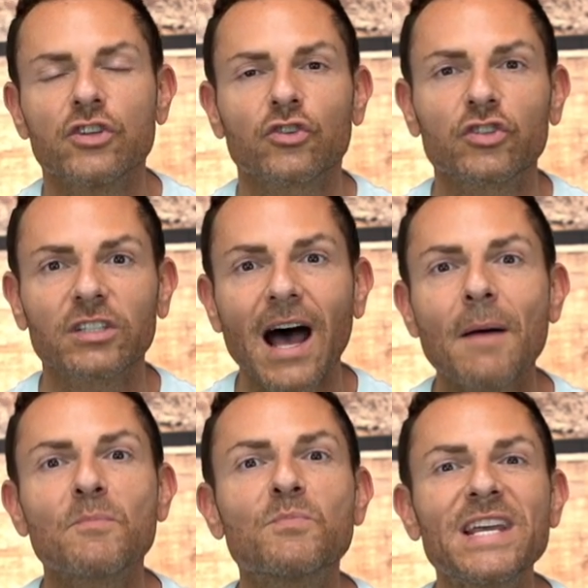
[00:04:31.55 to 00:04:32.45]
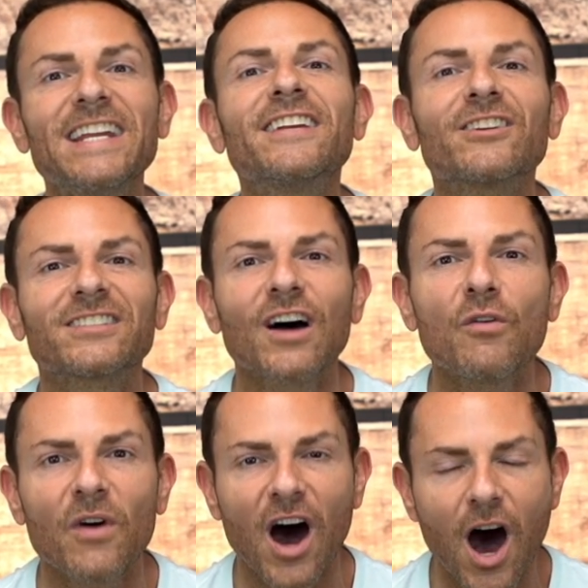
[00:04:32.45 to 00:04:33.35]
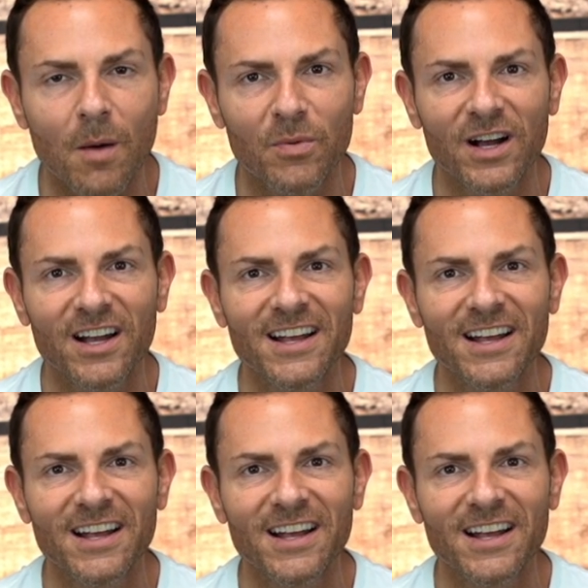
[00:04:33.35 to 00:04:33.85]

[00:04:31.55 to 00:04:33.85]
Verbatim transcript: So stop beating yourself up.